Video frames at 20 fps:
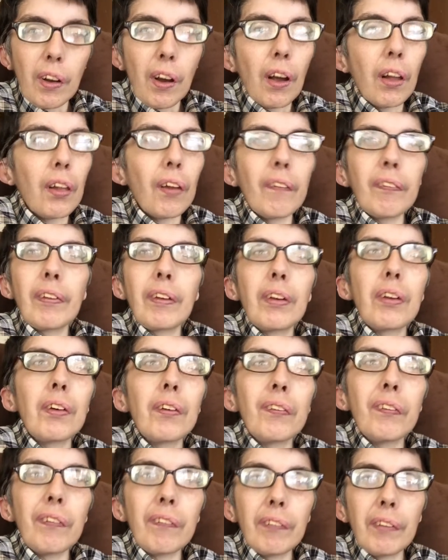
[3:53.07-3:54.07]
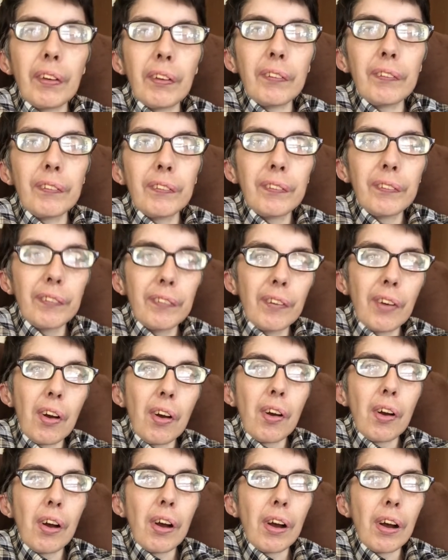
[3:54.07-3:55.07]
I'd love to hear from you.
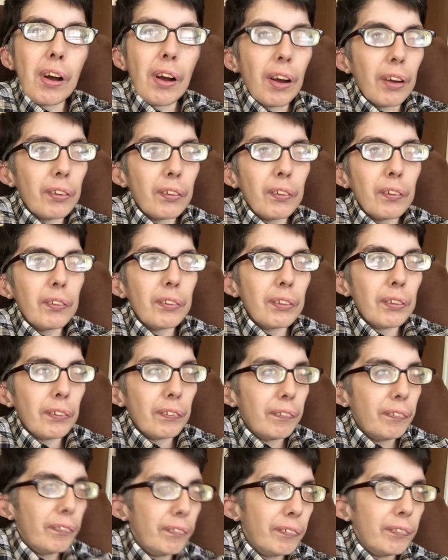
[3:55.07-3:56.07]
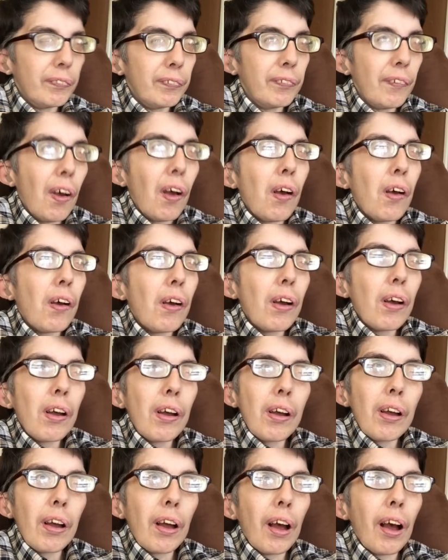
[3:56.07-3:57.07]
Seriously.
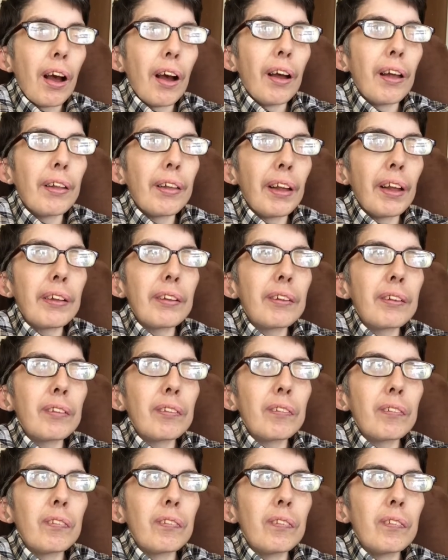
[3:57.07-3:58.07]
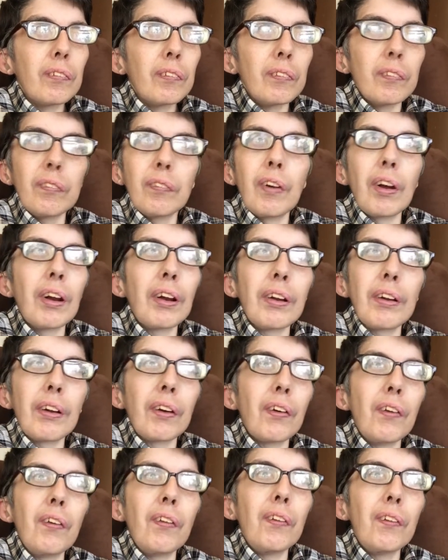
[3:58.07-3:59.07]
Uh, that's one of the
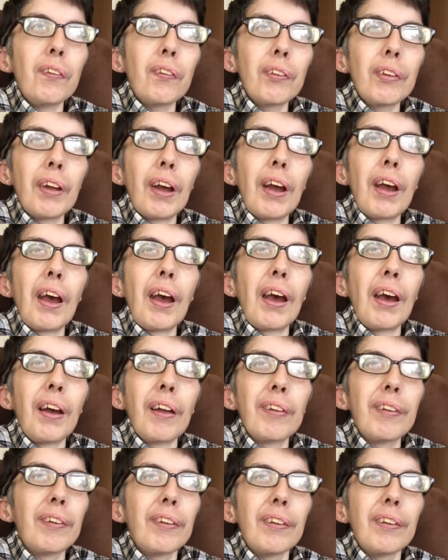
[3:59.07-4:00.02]
goals I had,